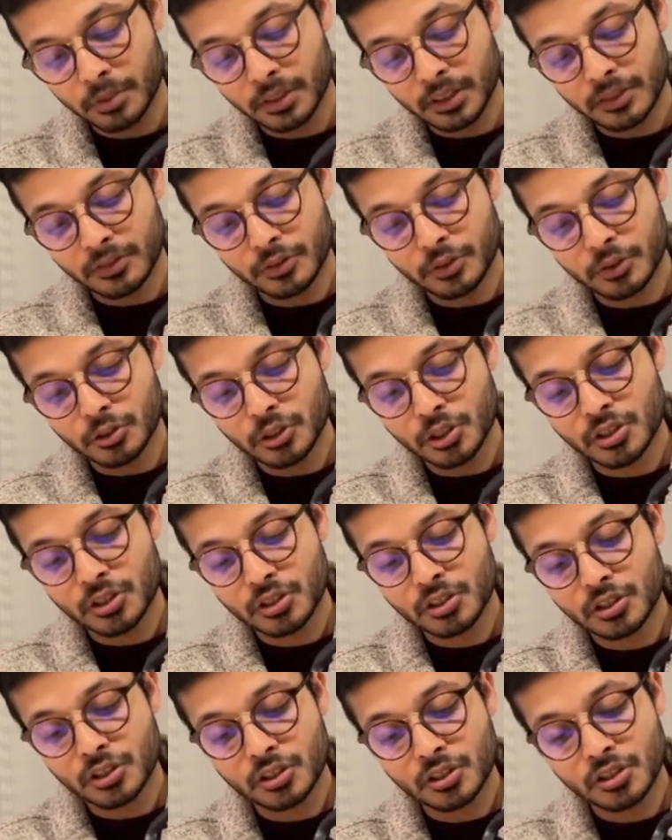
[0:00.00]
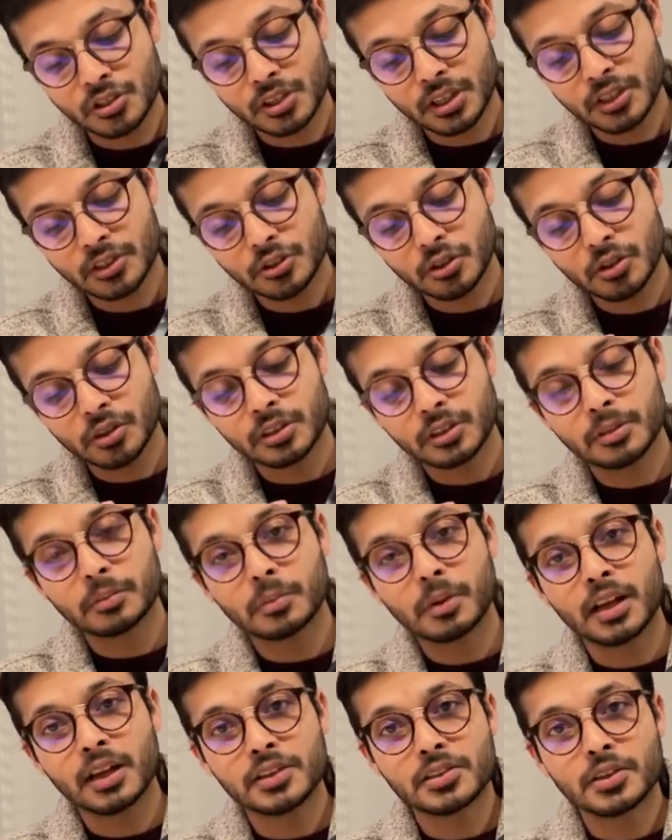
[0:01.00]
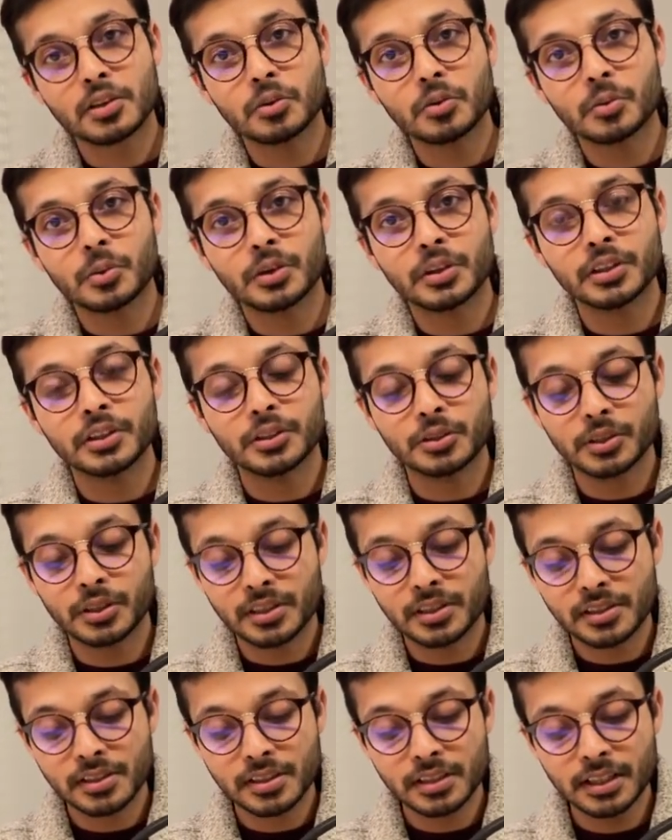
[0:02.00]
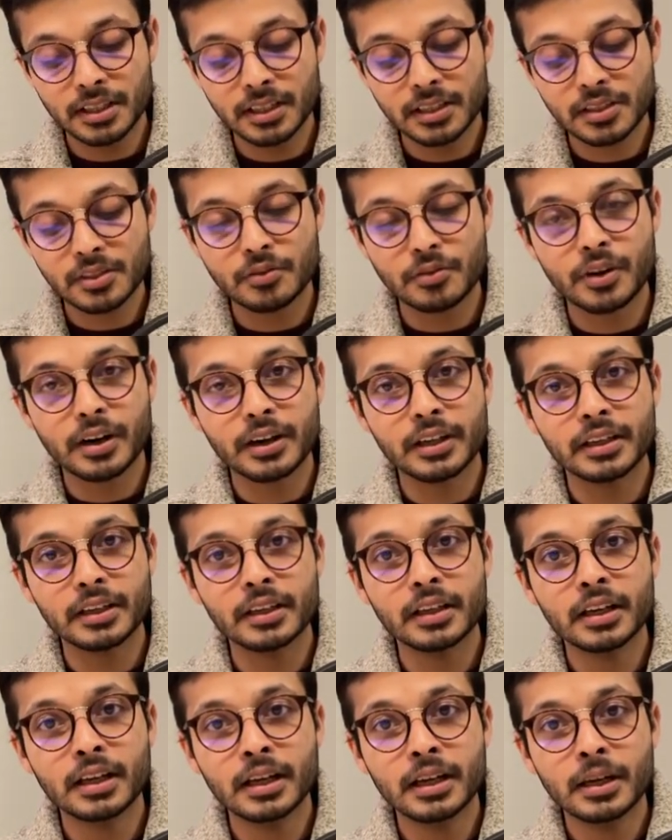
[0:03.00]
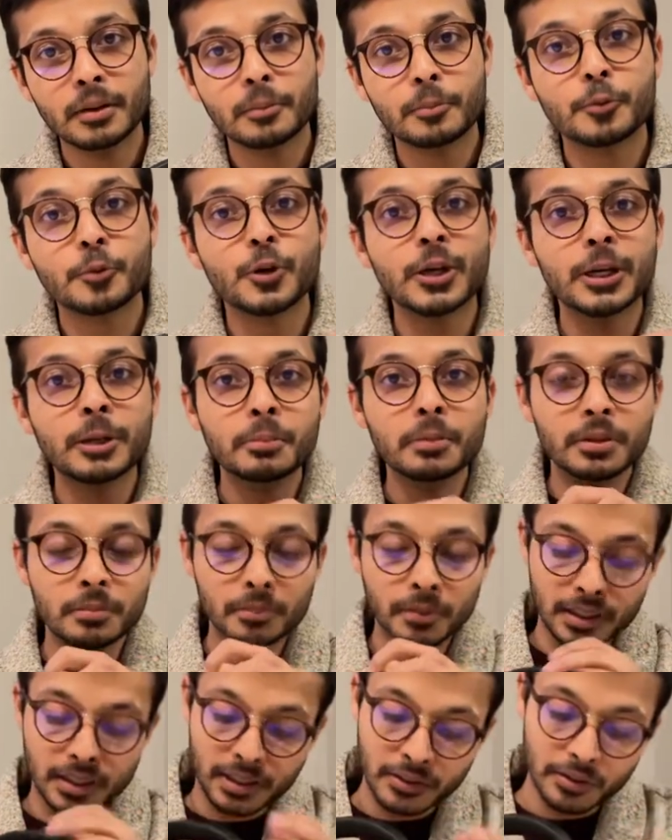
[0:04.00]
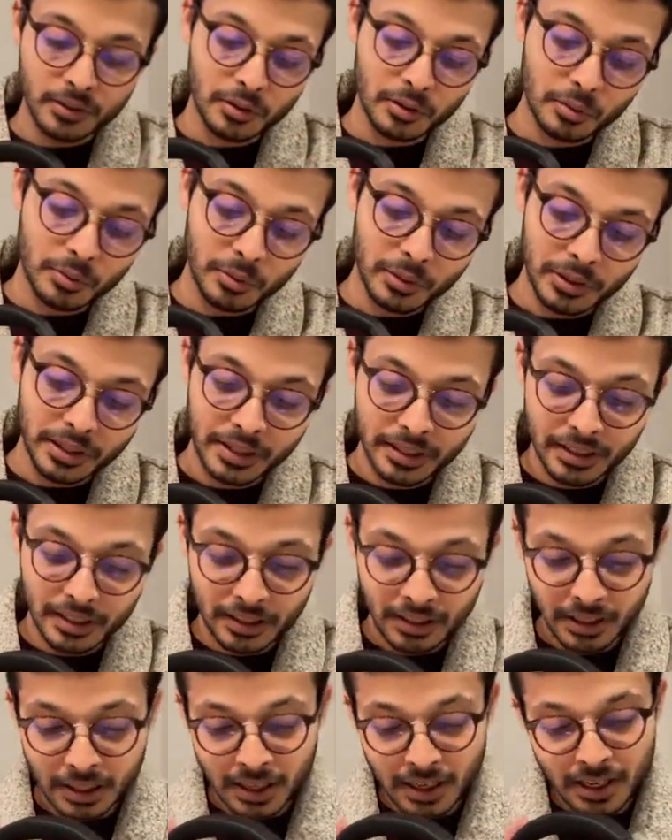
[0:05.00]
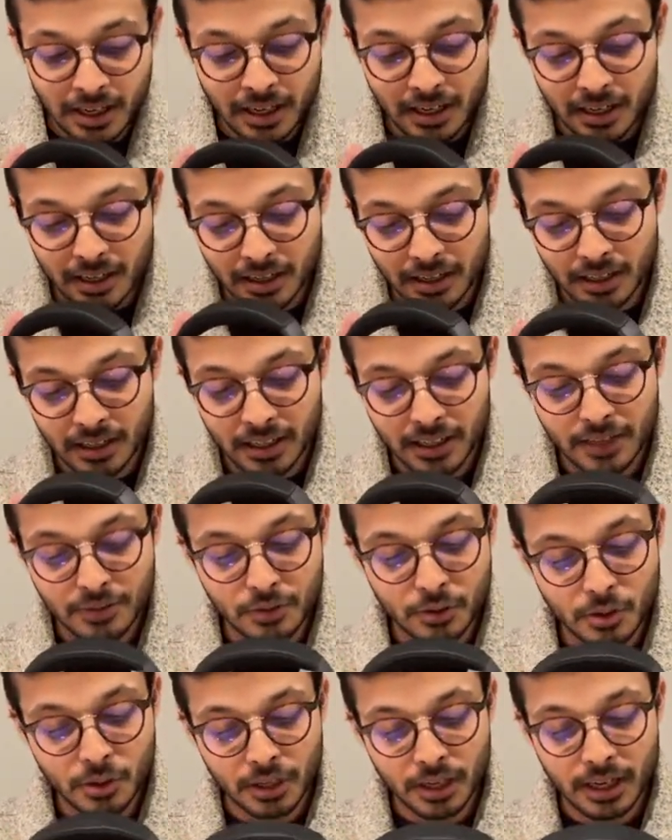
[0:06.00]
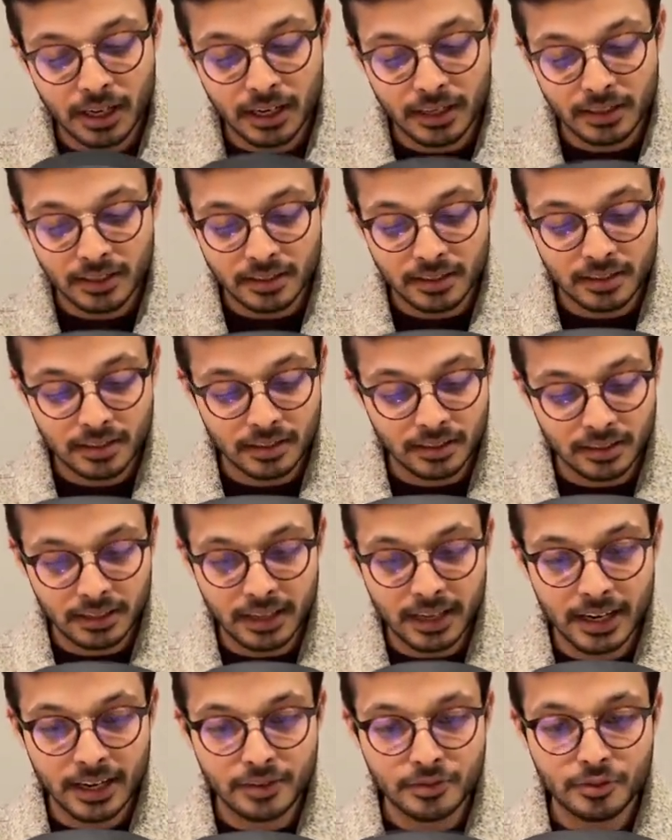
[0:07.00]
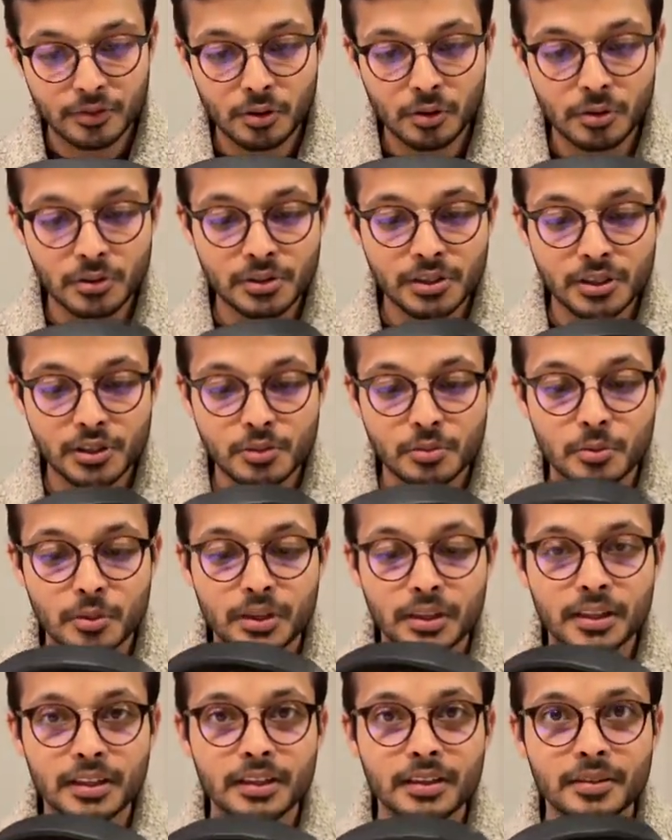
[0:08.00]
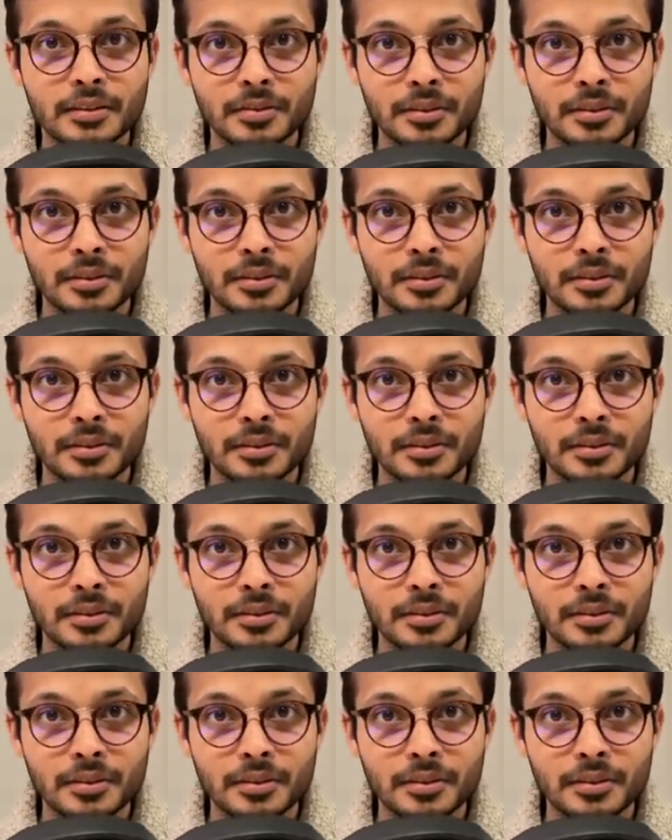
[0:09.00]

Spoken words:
if you just touch on the plastic over here, you can see it's very premium material over here. If you look at the headphones, it's pretty